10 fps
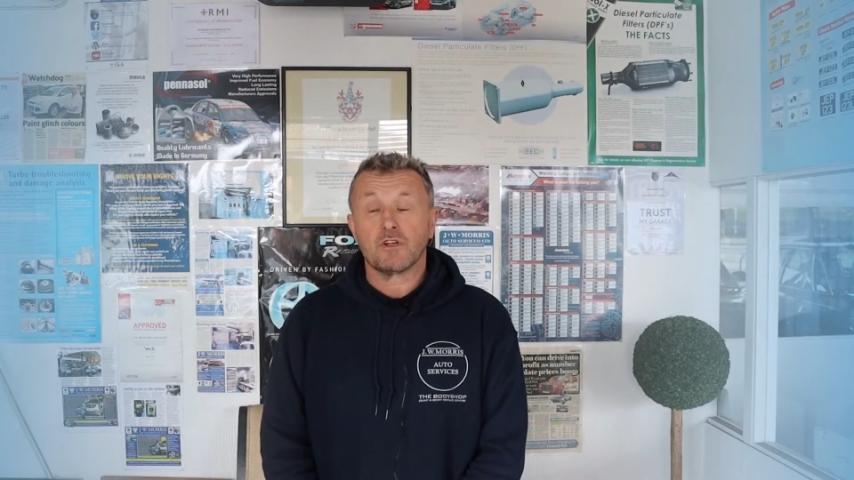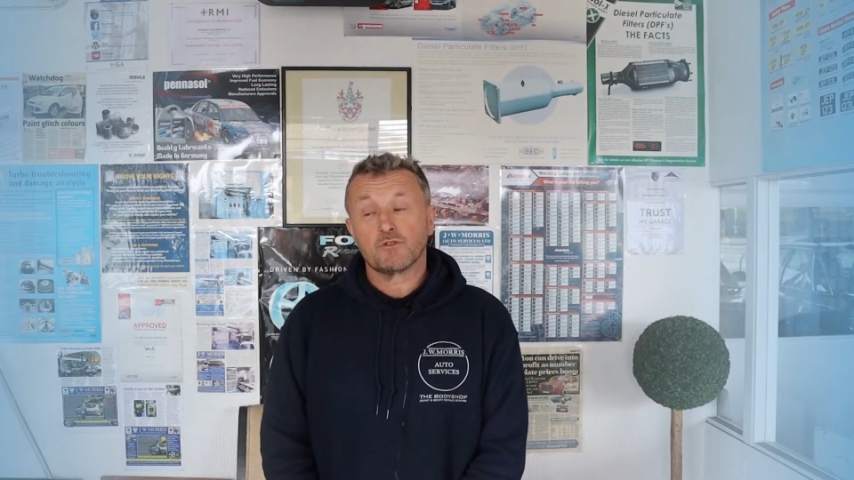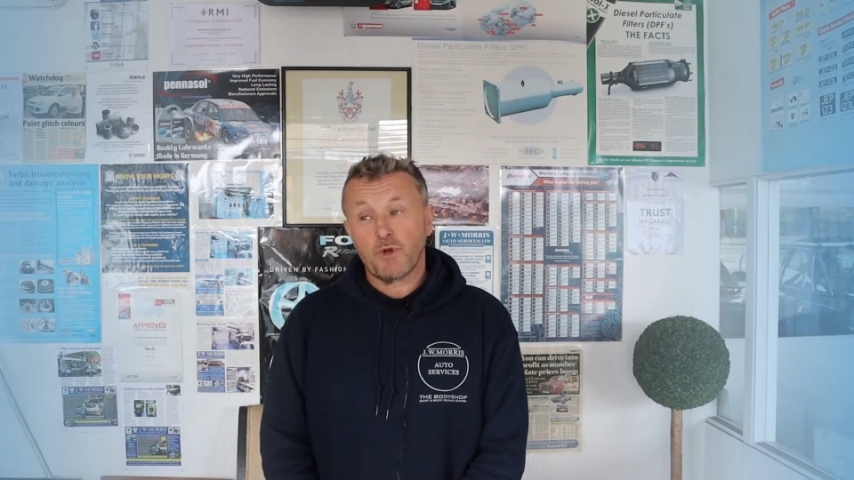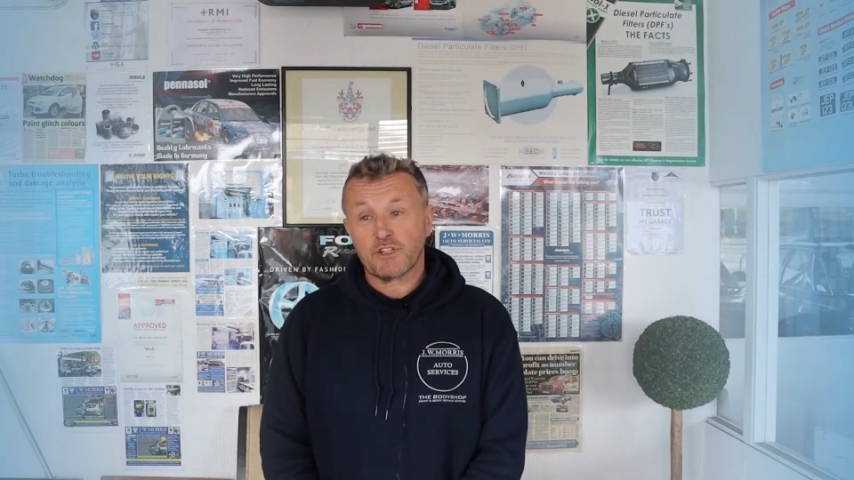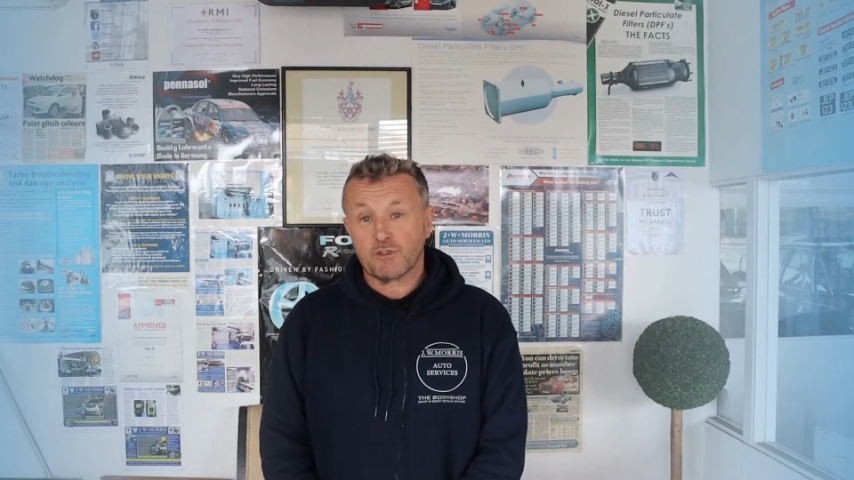
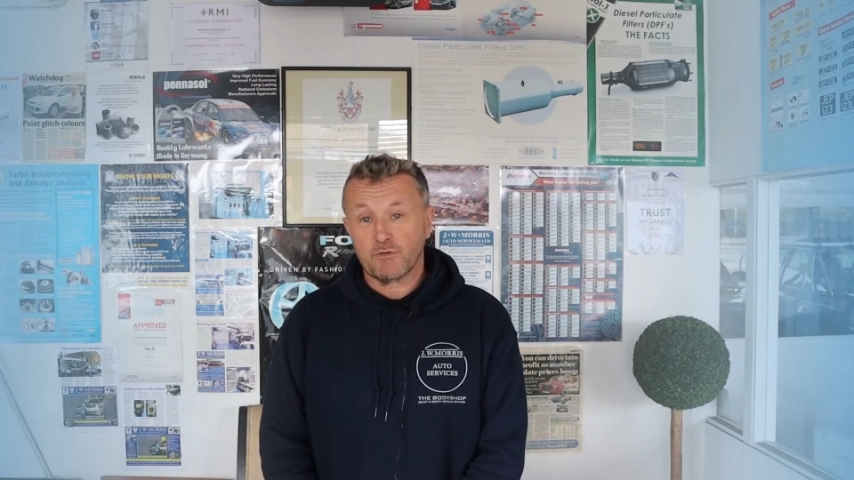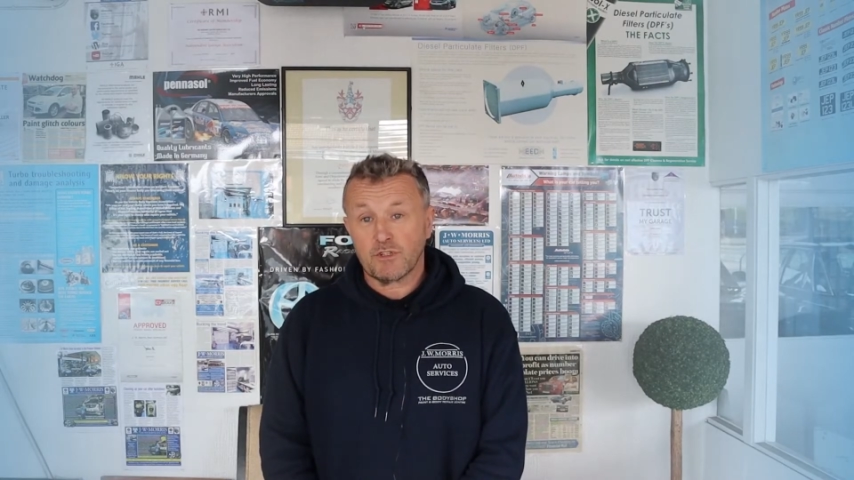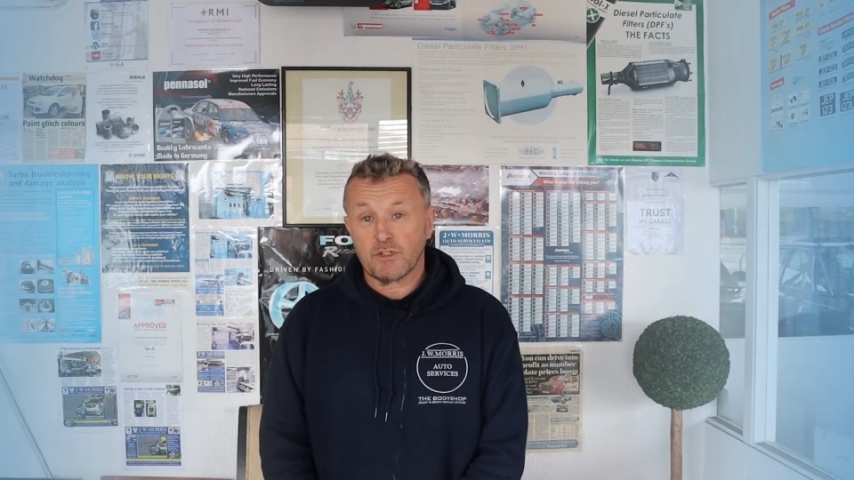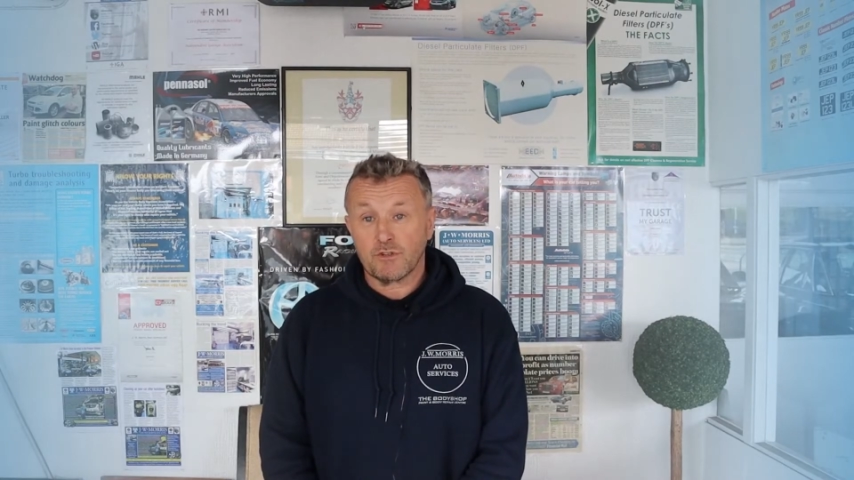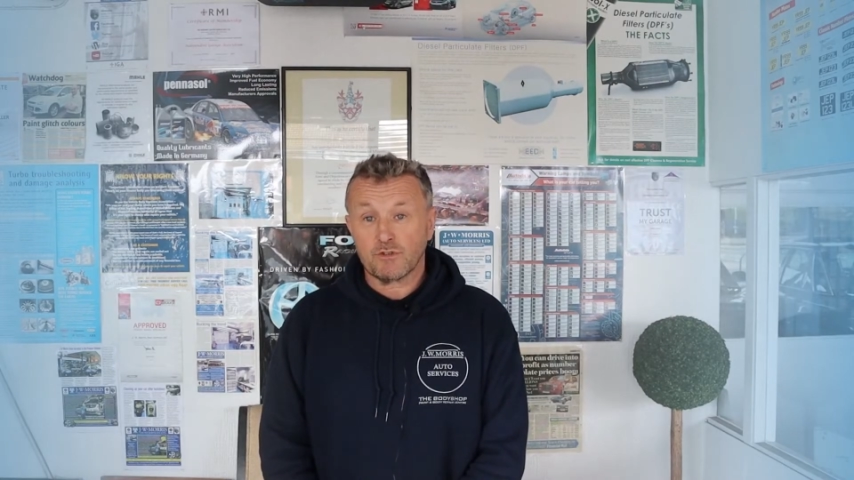especially
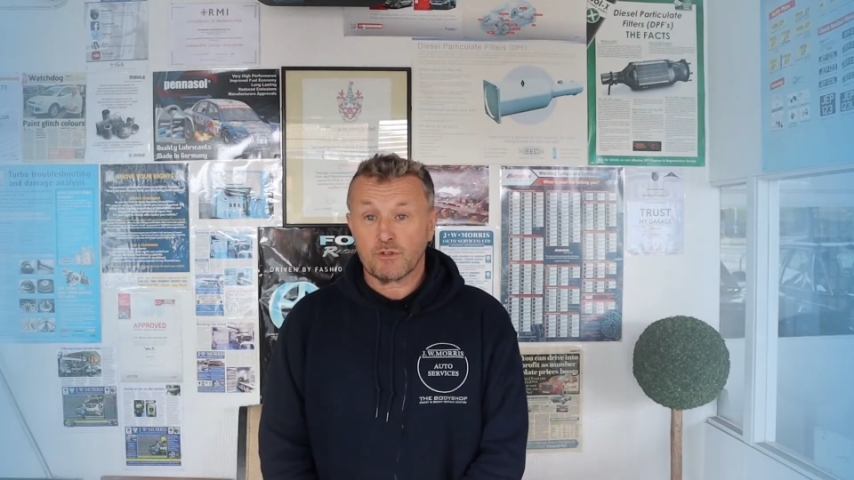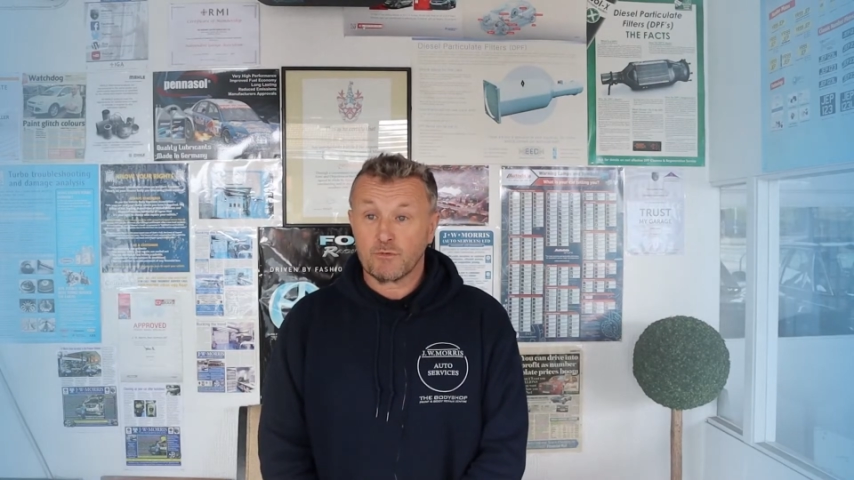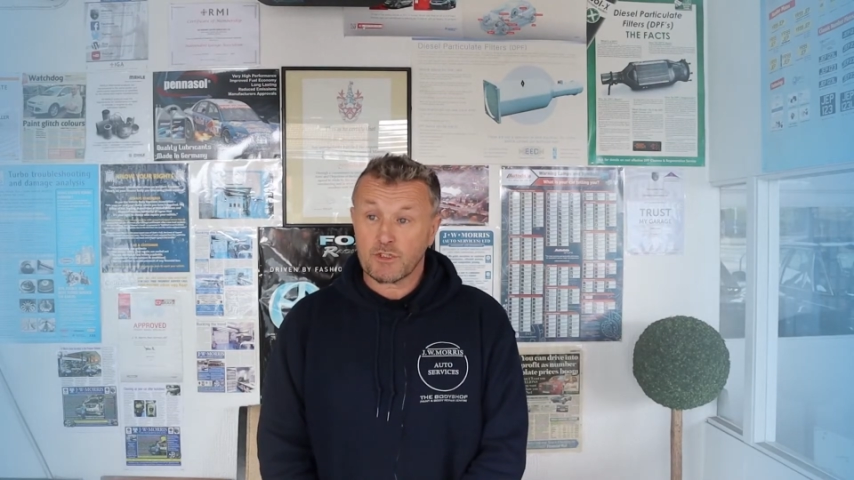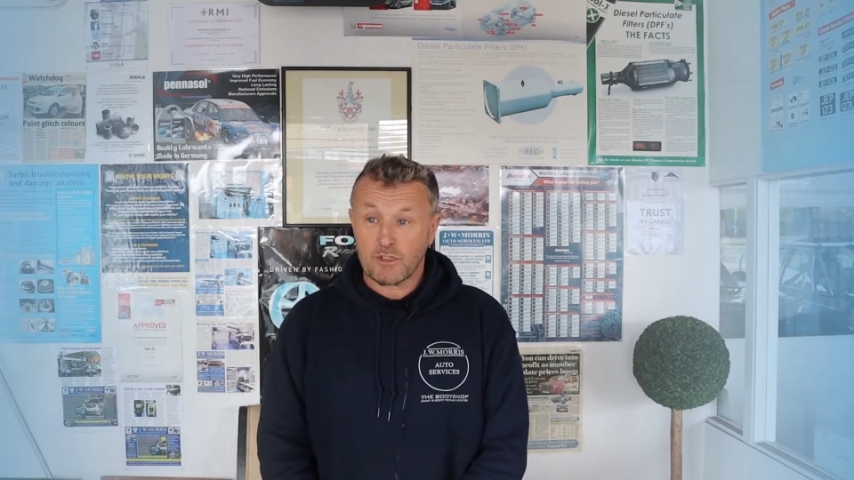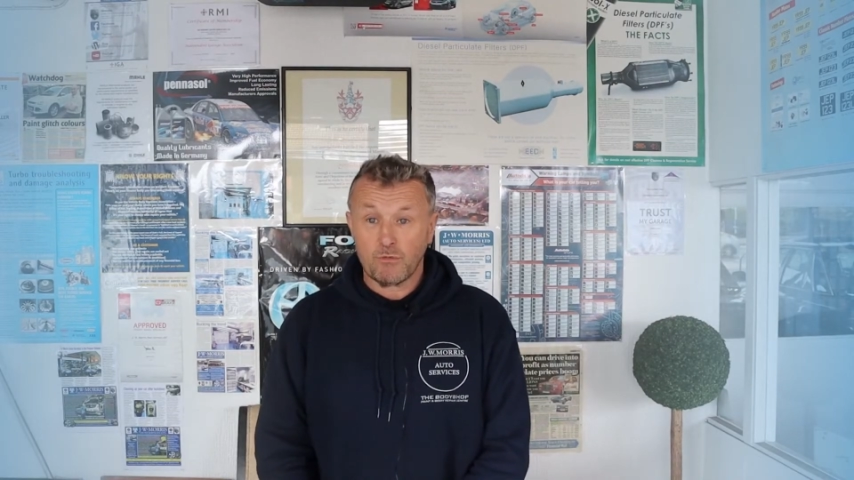when the
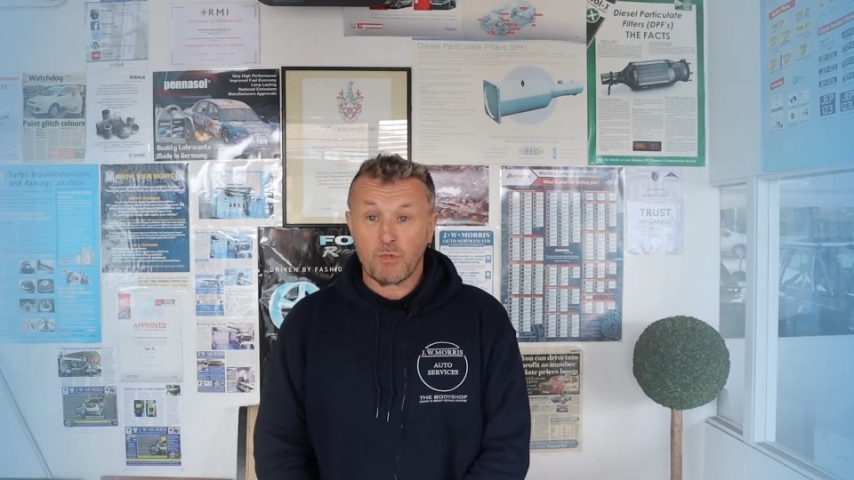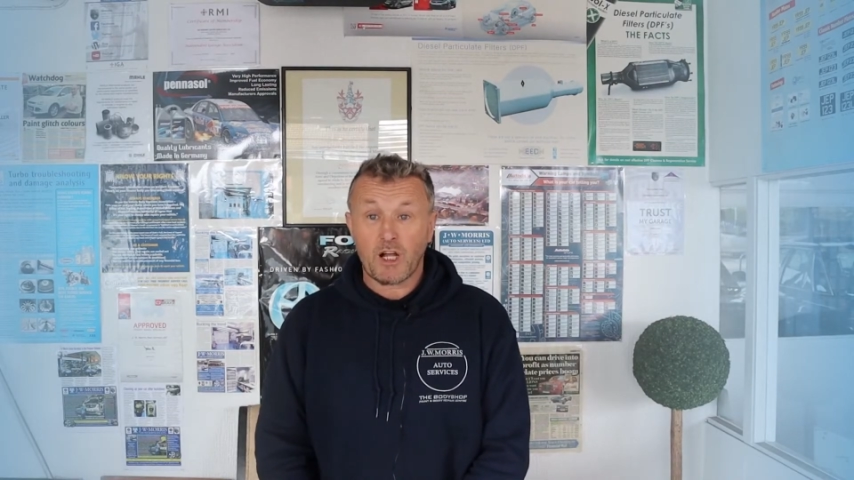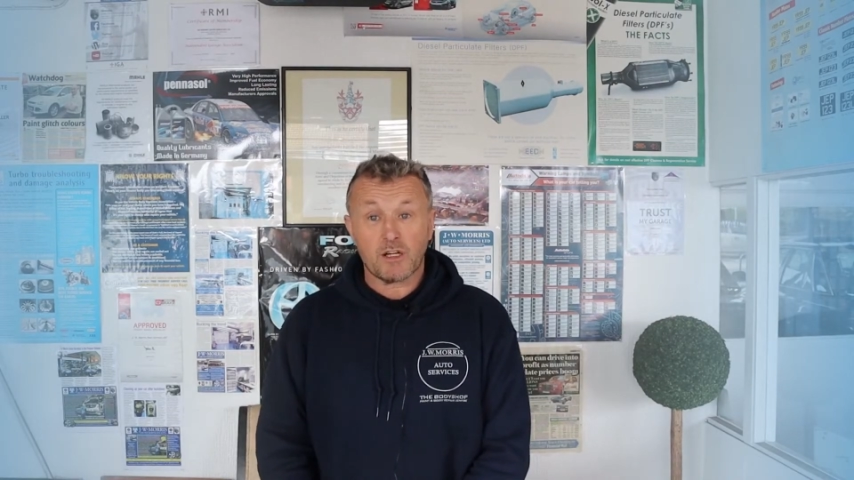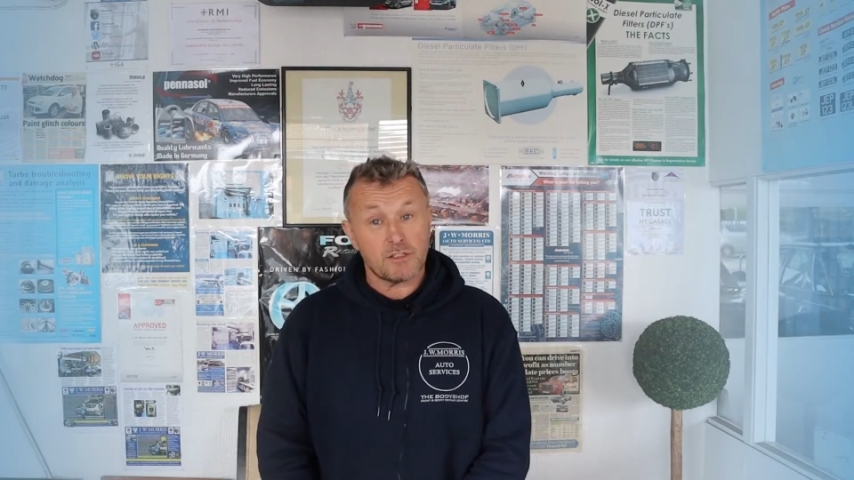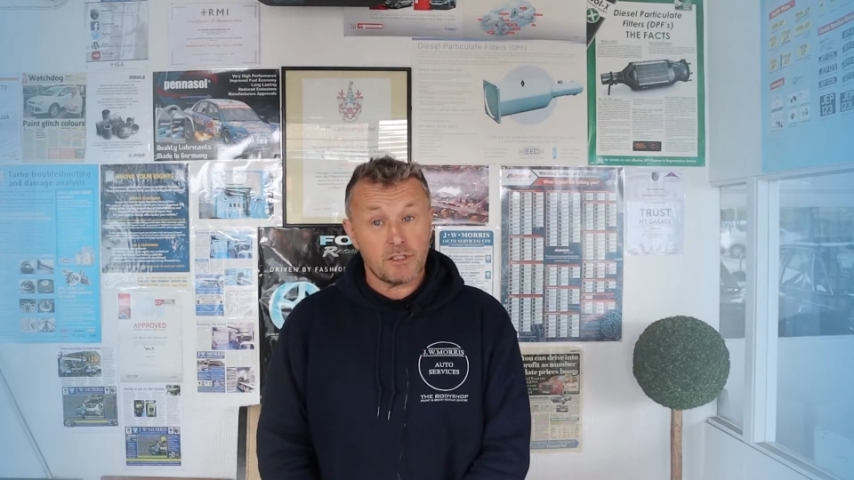customers come
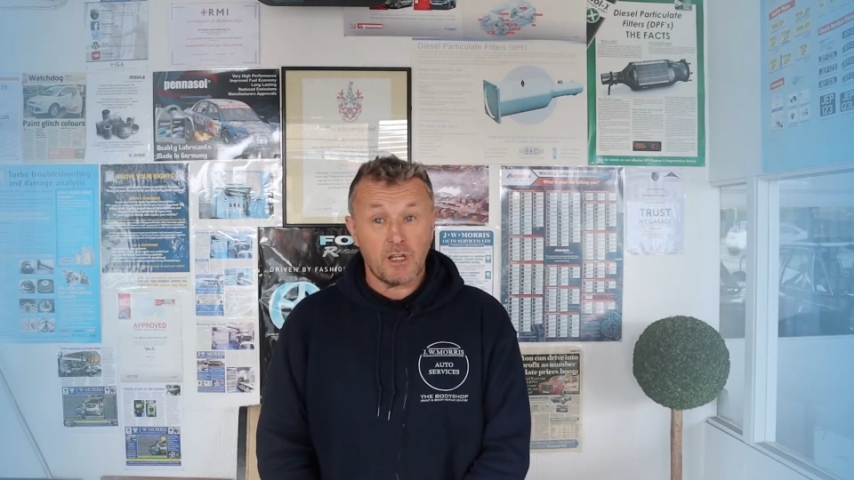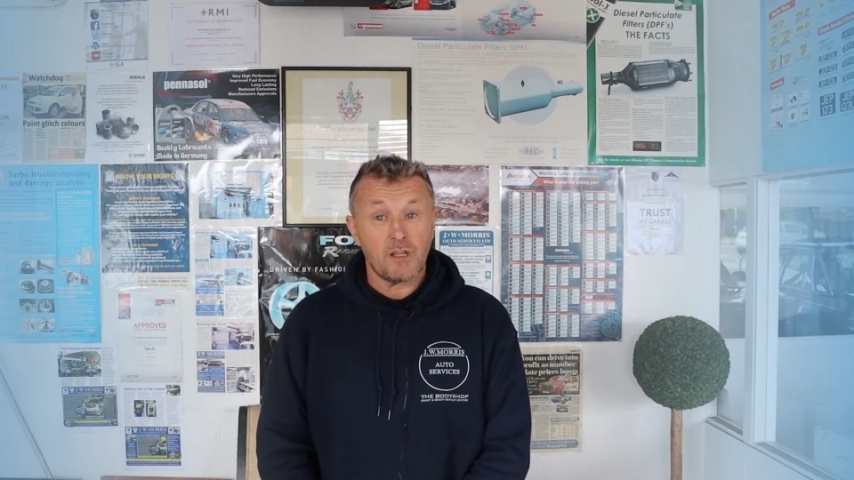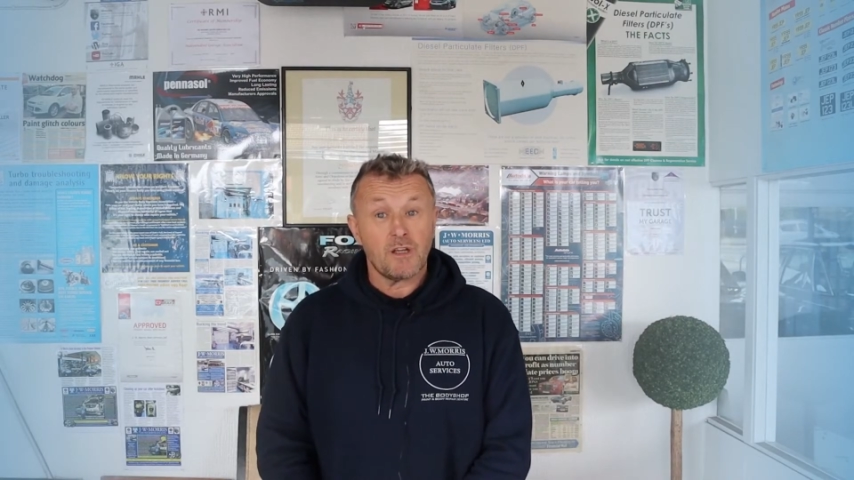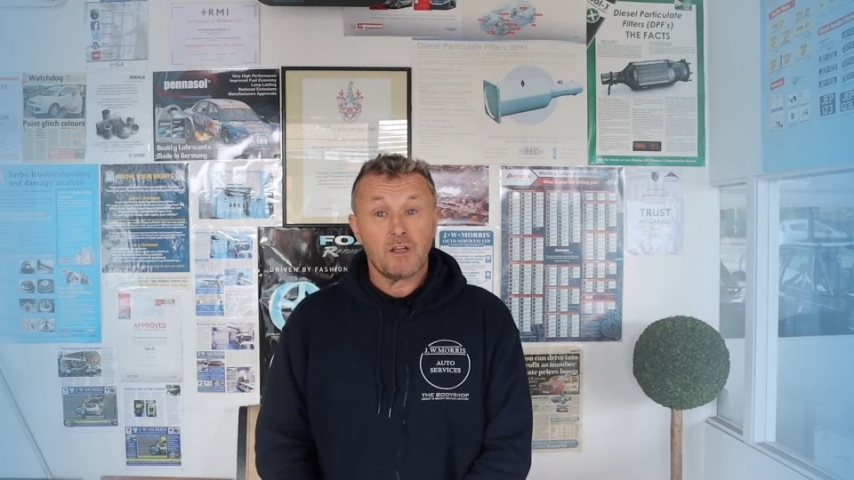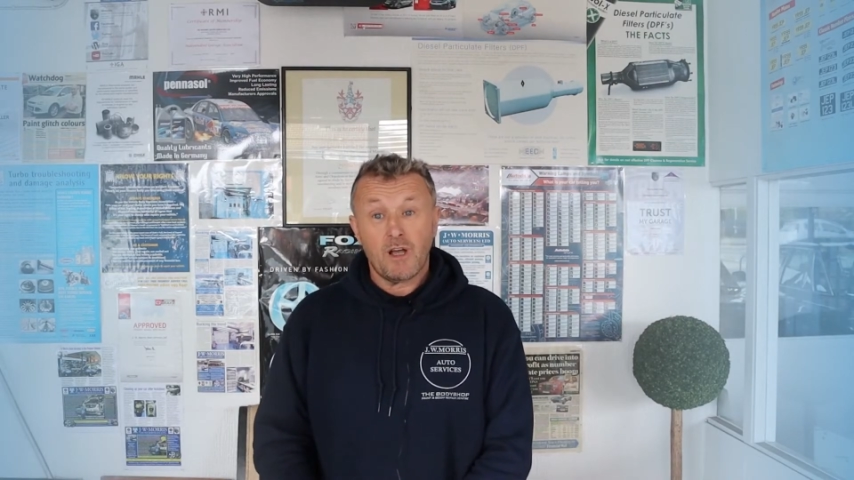back and say,